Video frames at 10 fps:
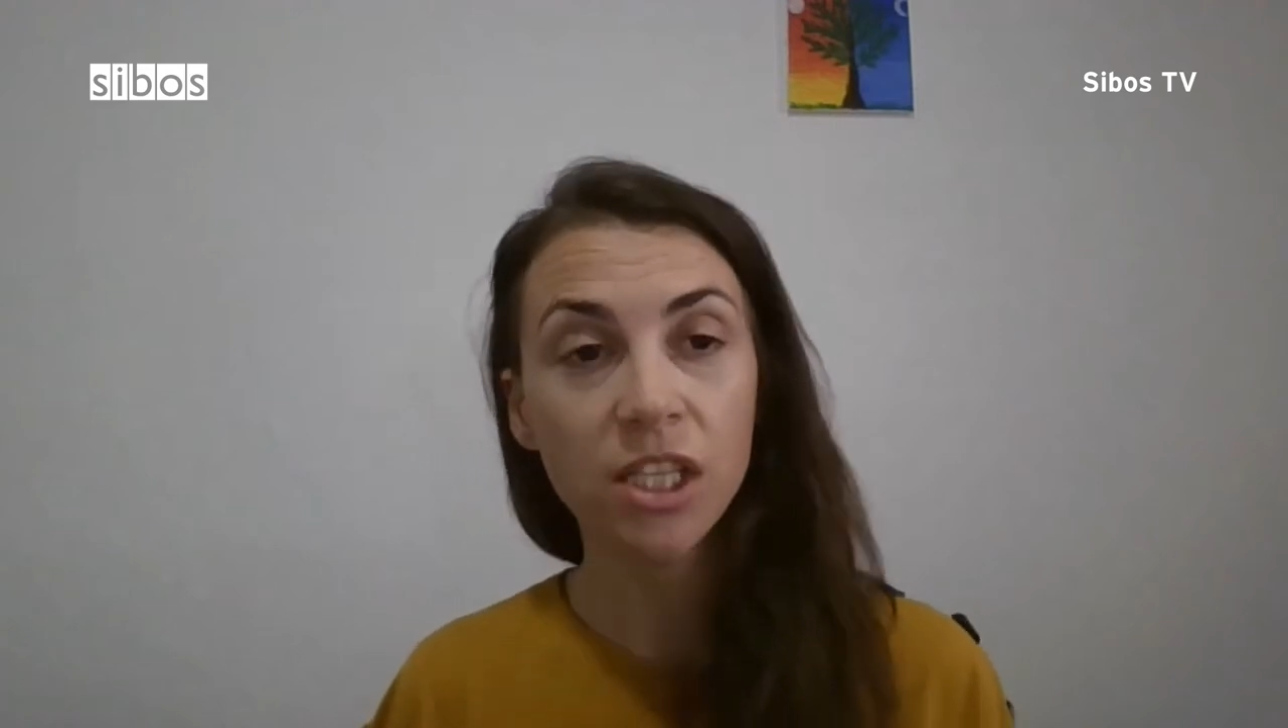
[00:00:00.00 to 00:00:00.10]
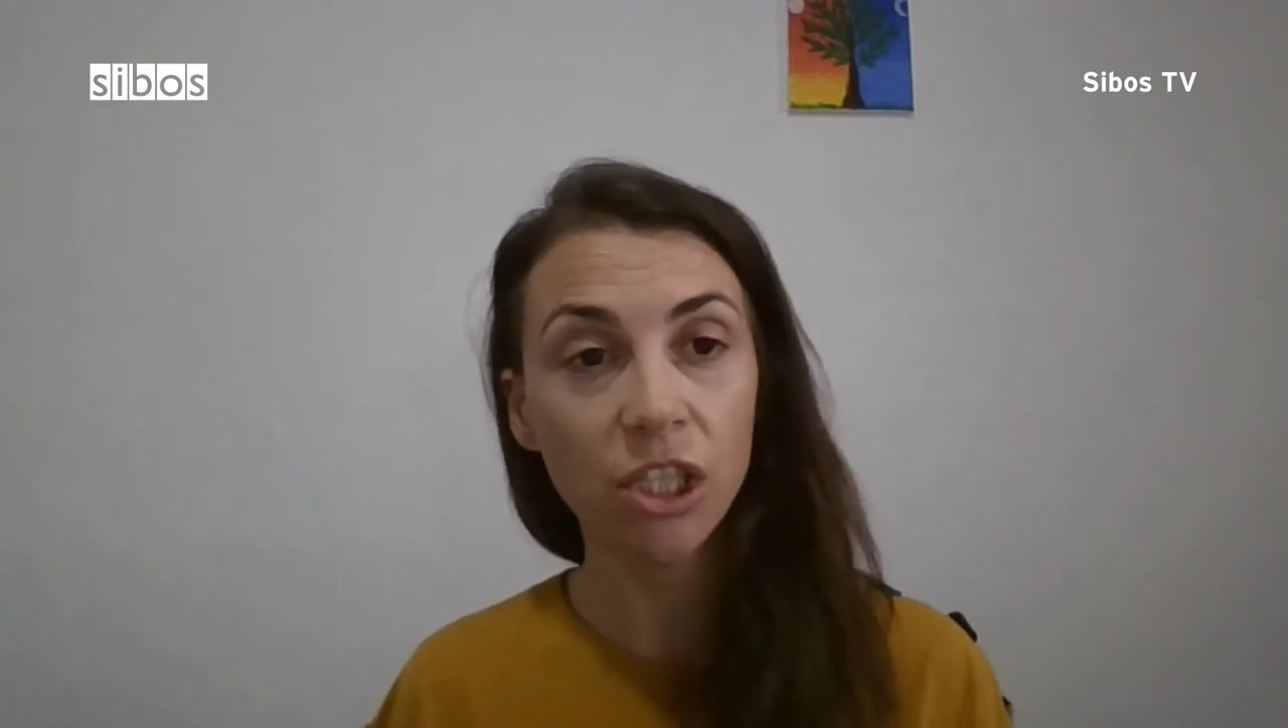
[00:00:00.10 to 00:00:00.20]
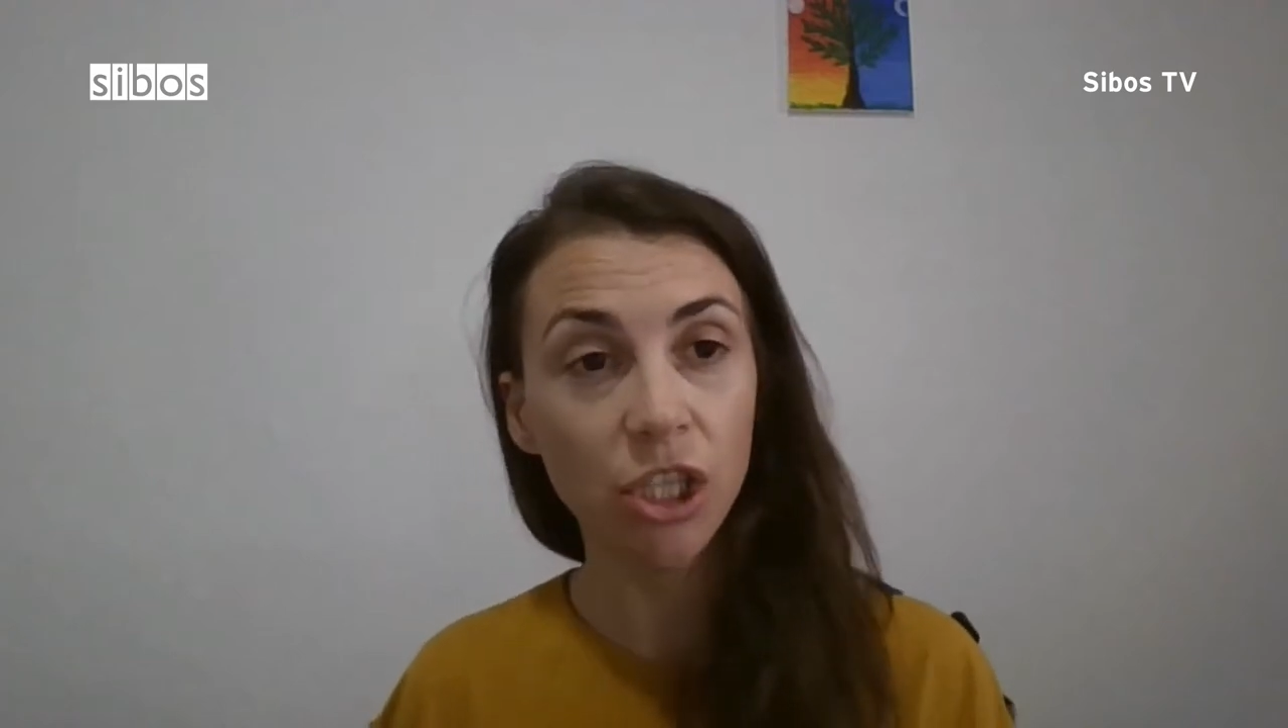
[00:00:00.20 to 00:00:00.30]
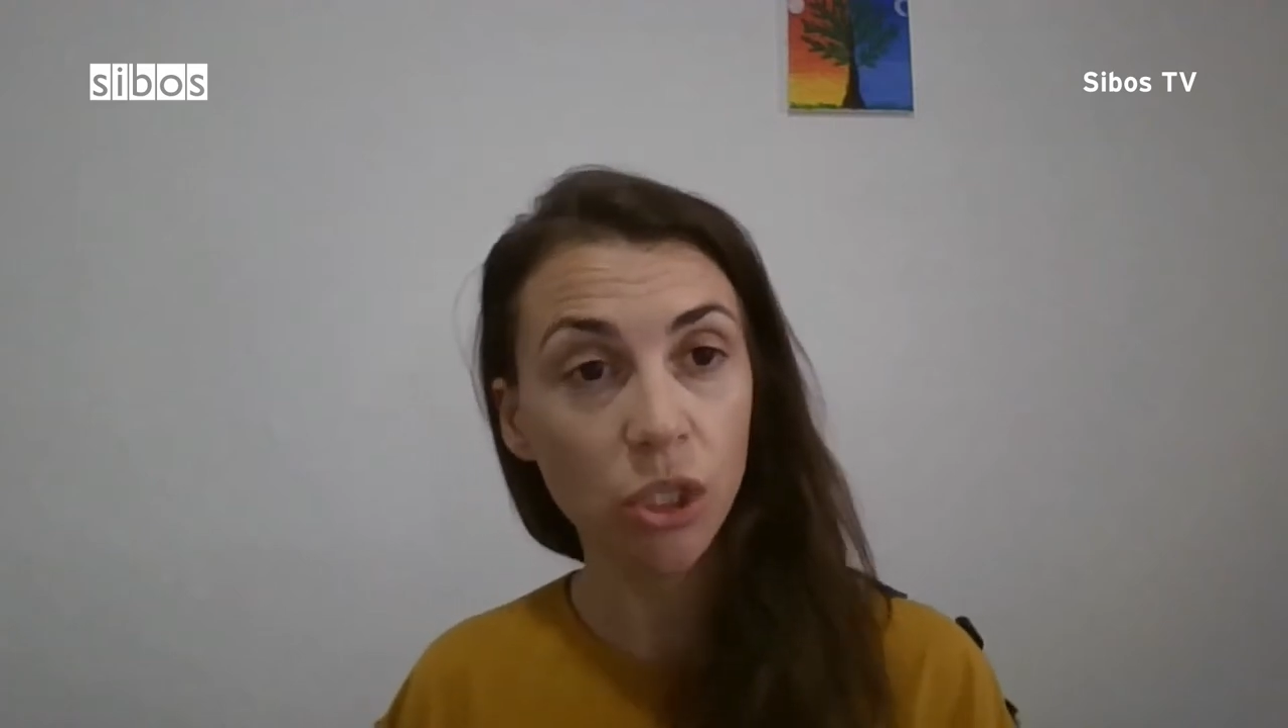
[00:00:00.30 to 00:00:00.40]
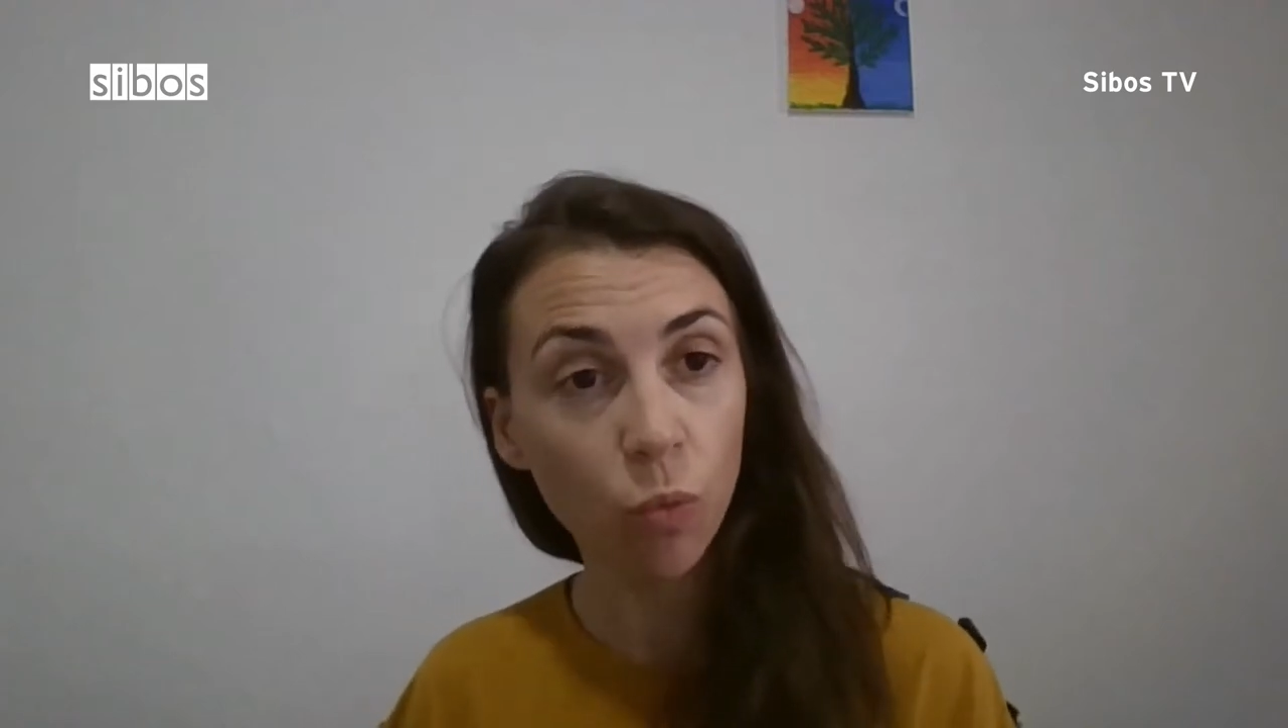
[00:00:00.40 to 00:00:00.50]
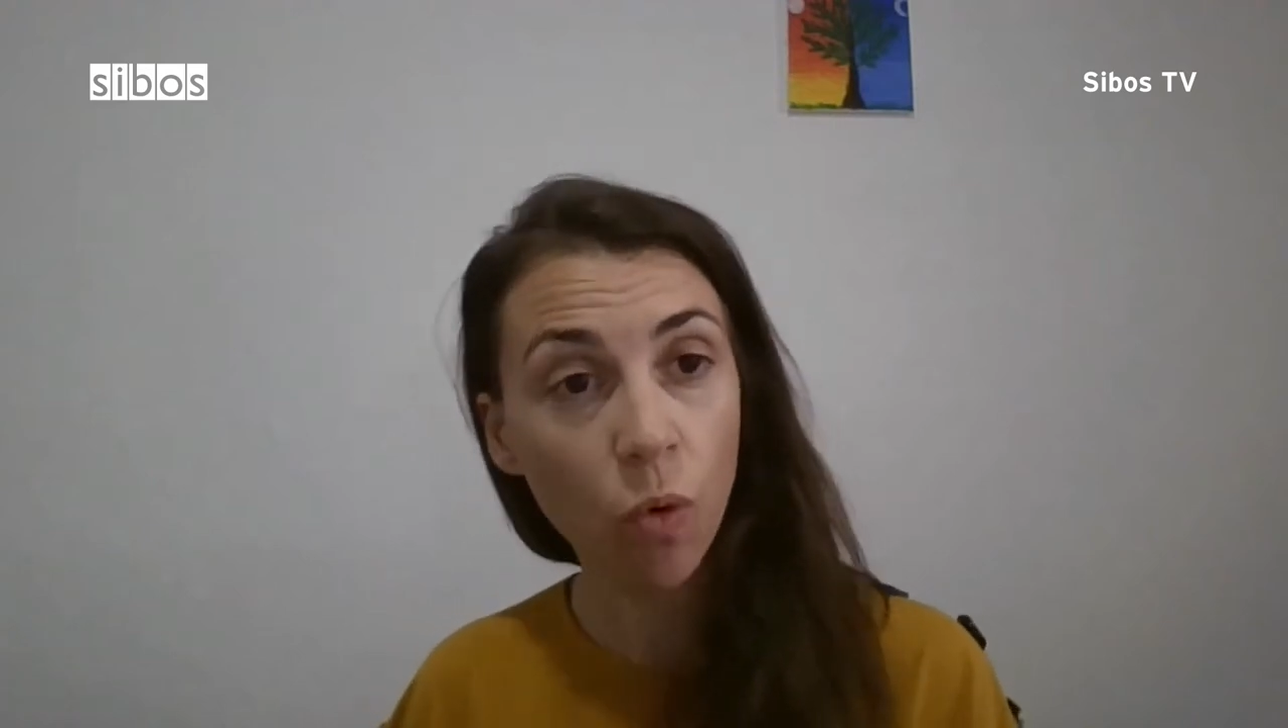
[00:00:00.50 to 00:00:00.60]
such as